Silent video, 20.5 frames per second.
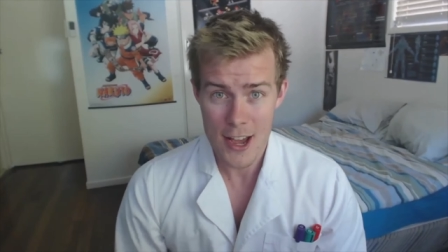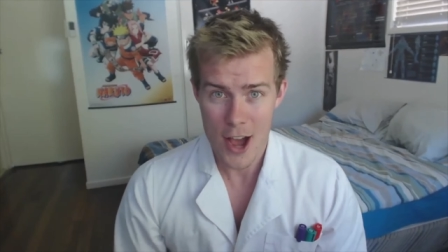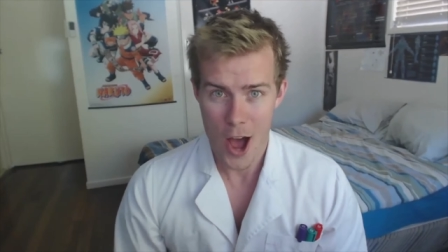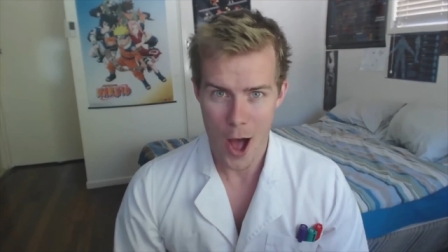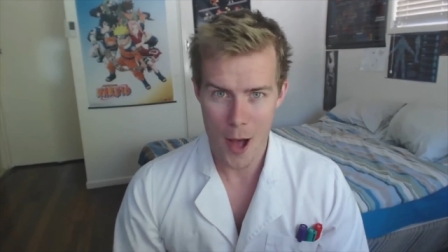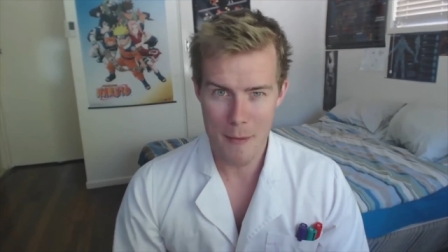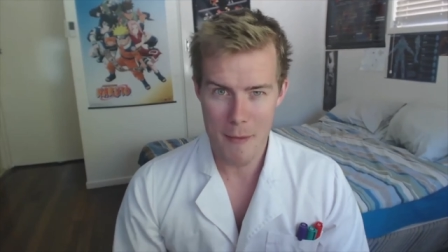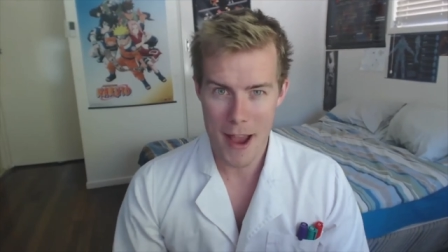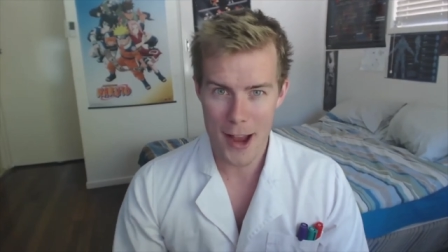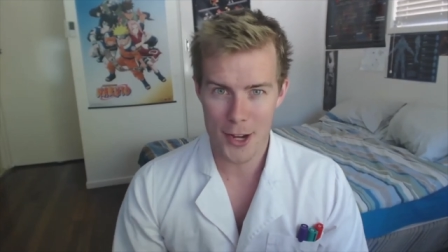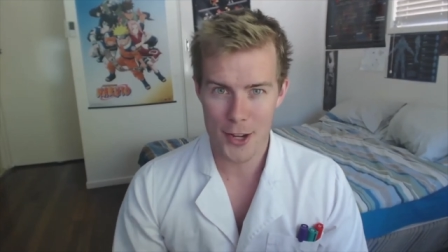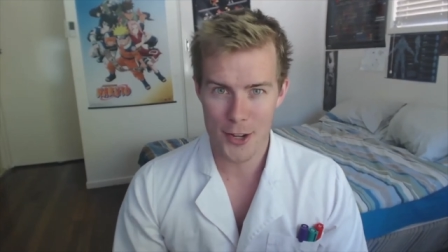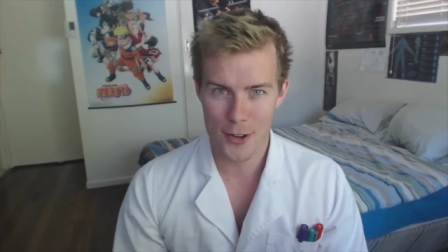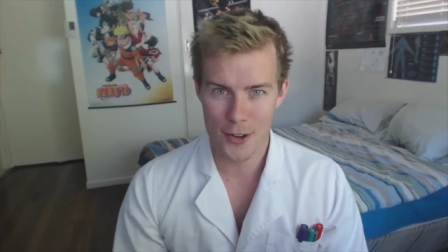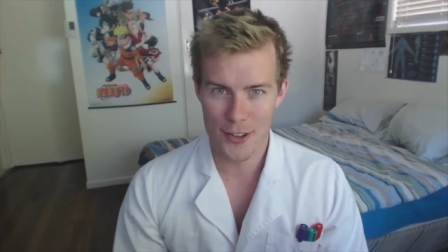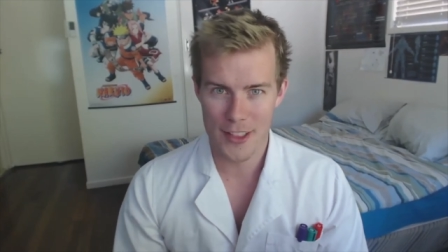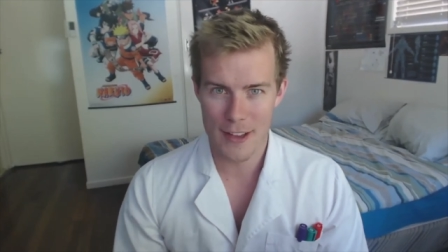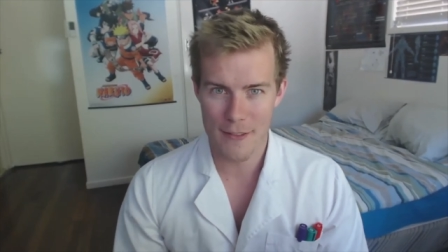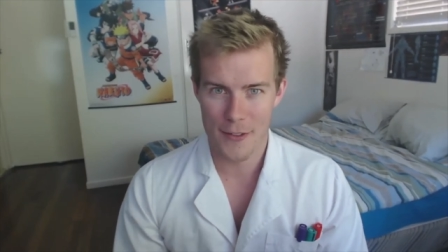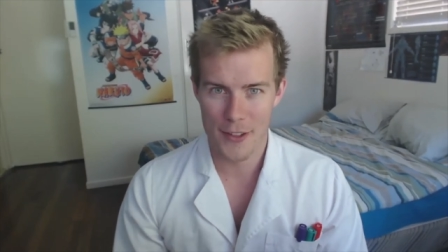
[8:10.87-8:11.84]
I'll make
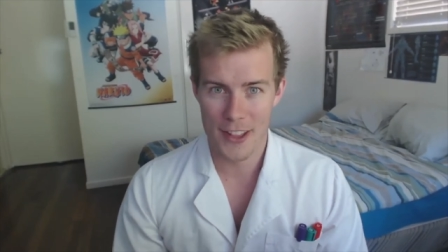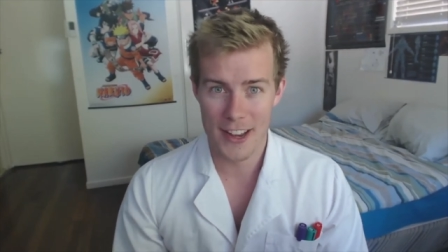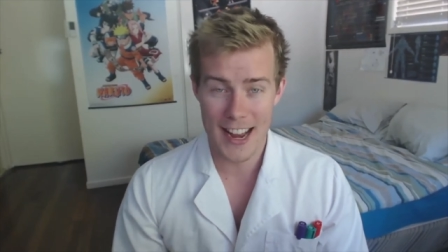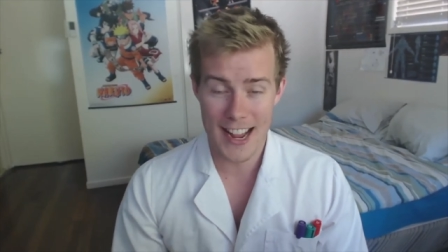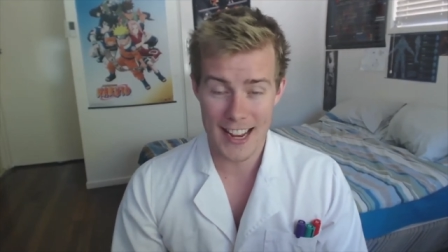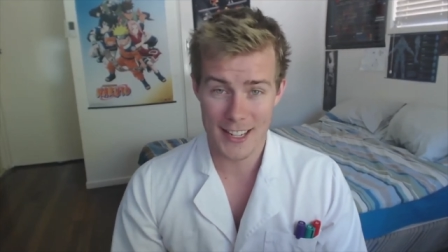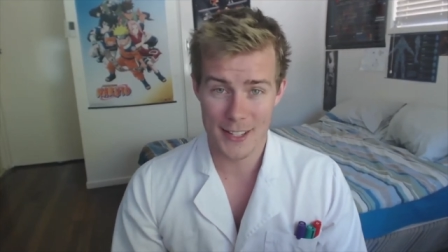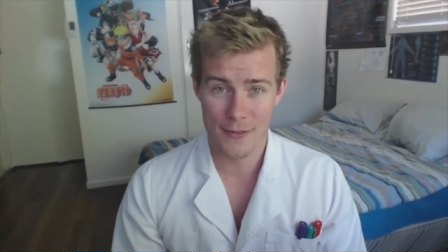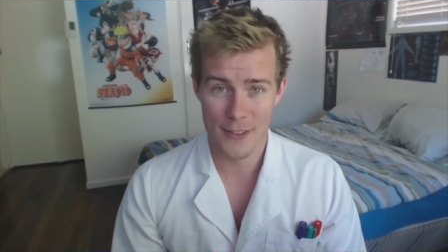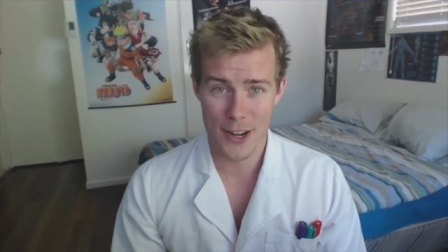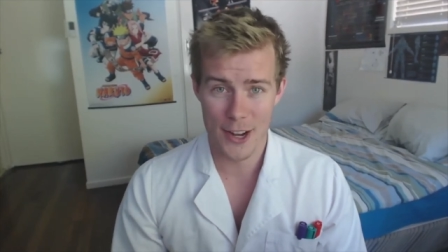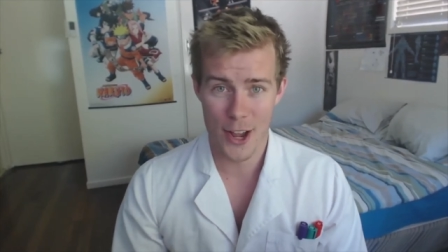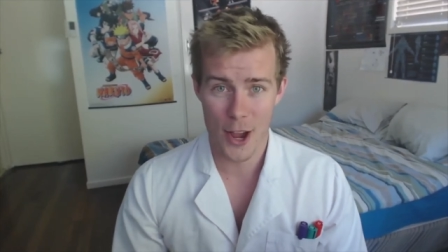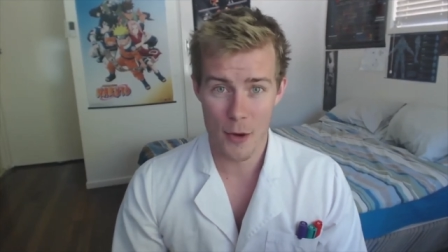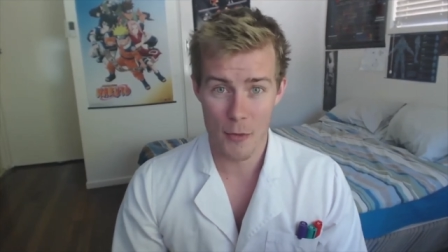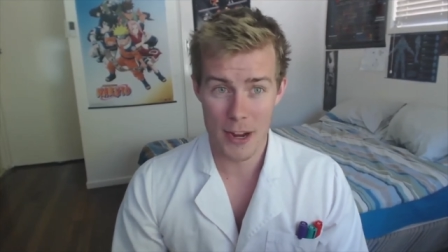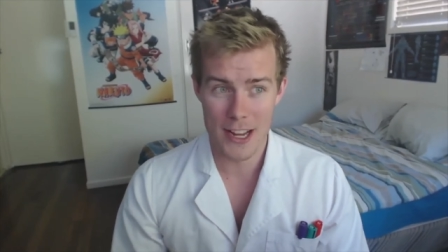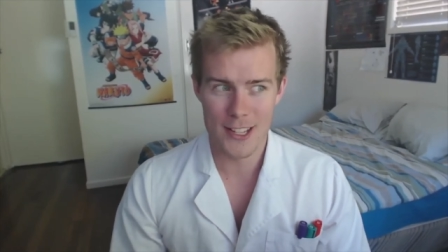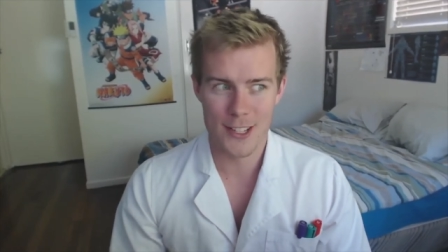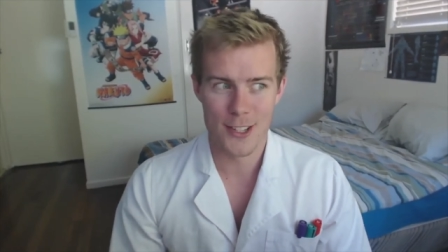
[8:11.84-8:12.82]
sure that for the next
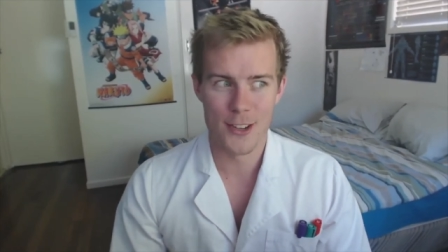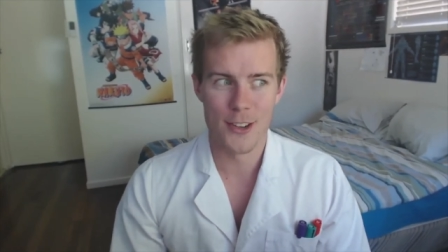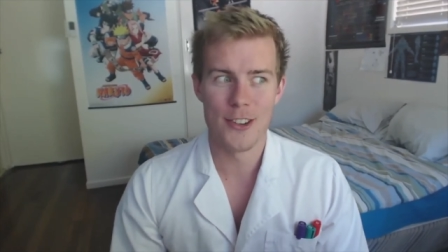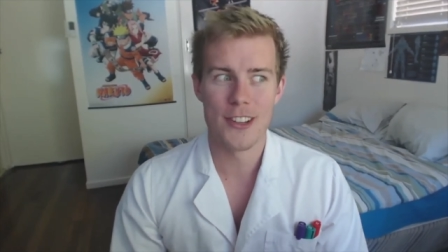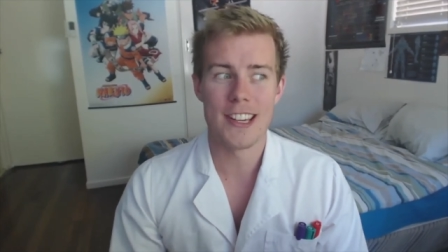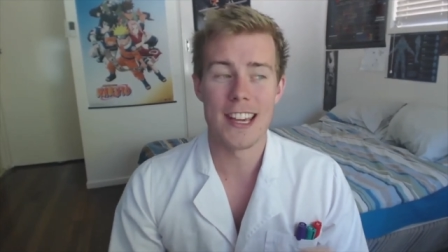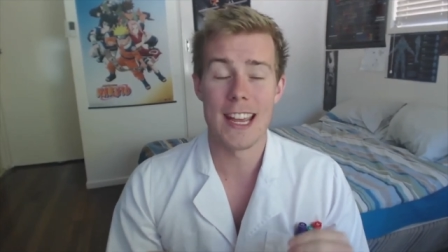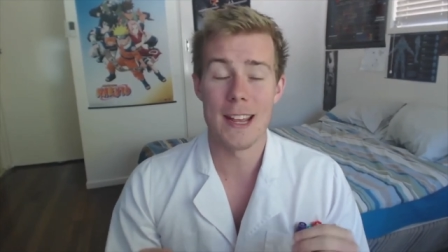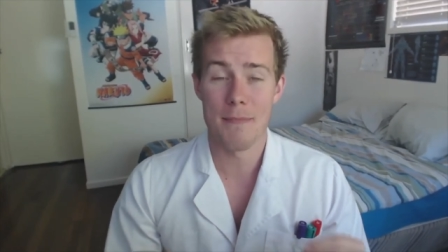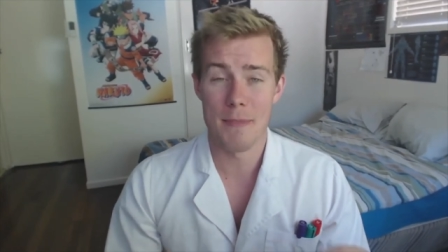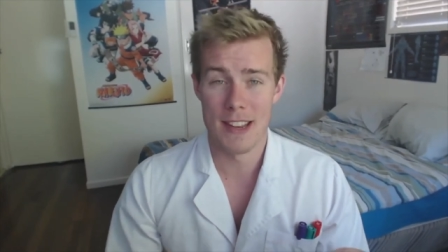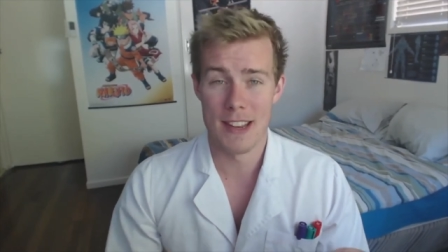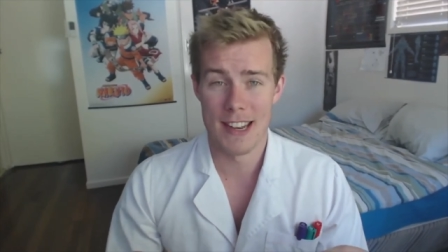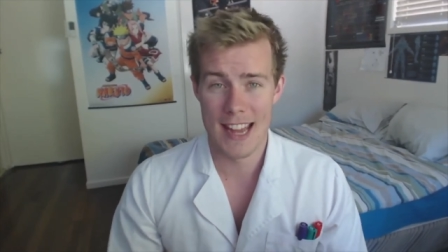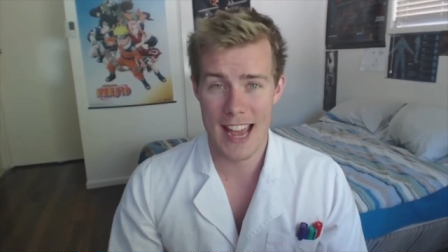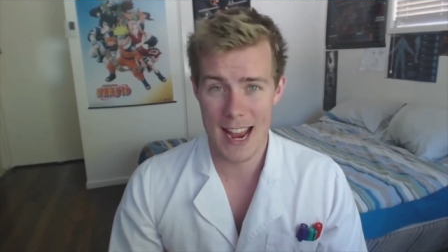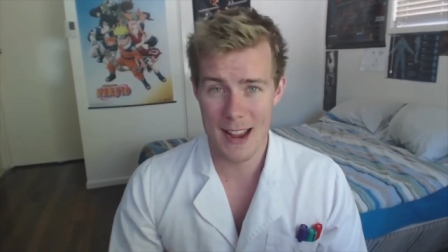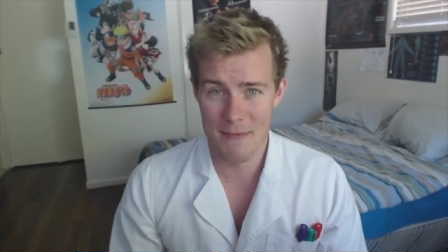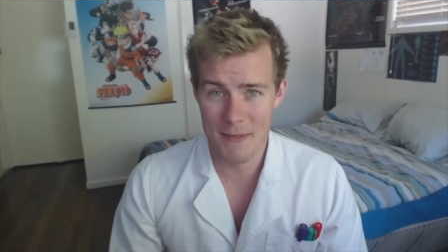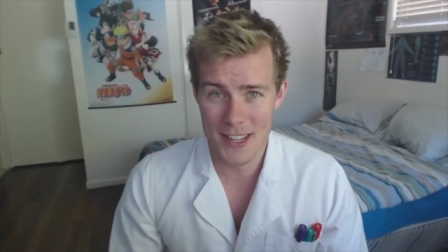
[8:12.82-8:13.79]
video we do keep the
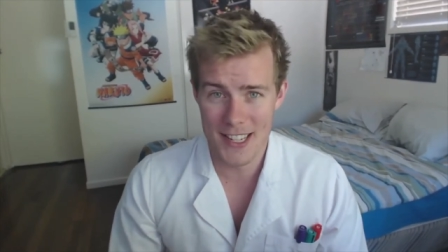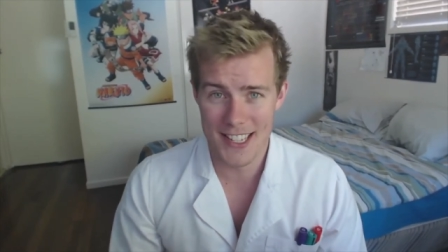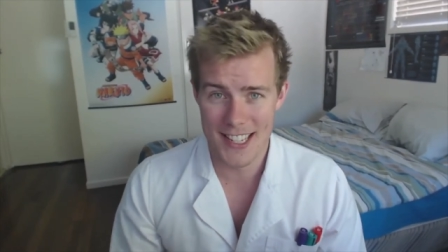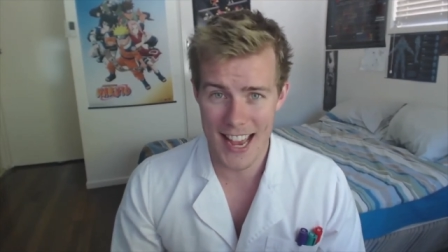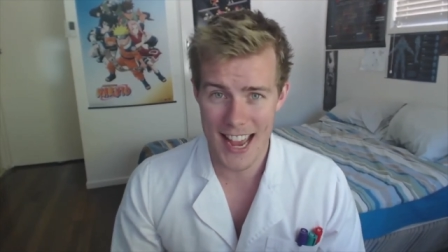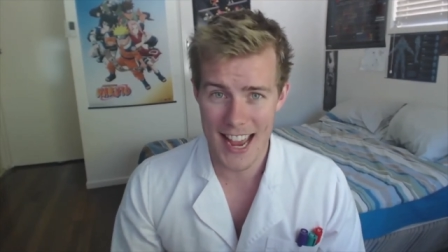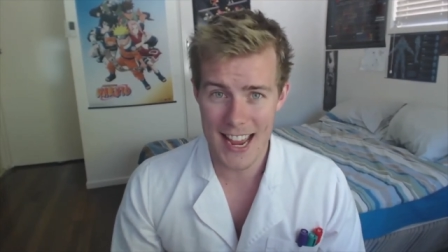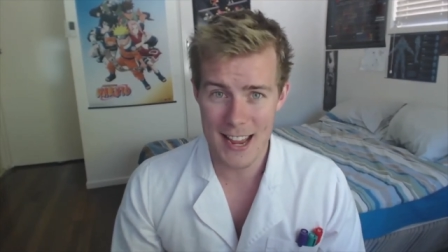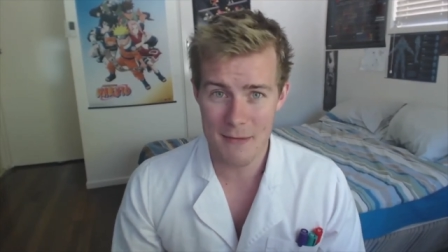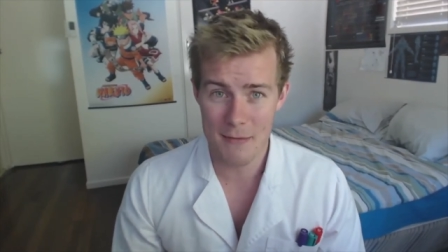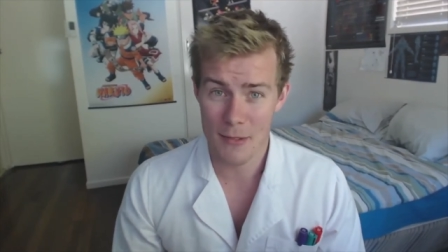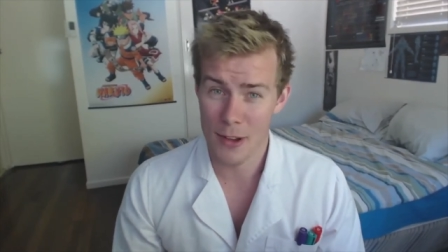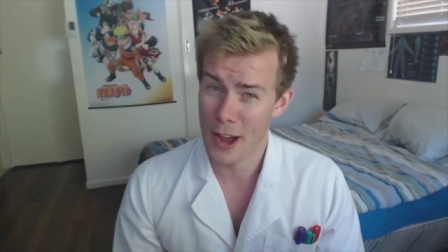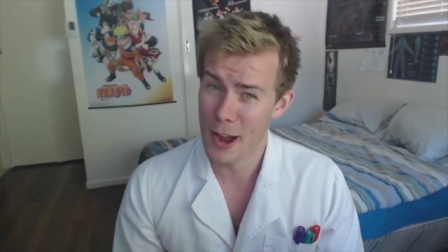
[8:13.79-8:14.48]
name the same.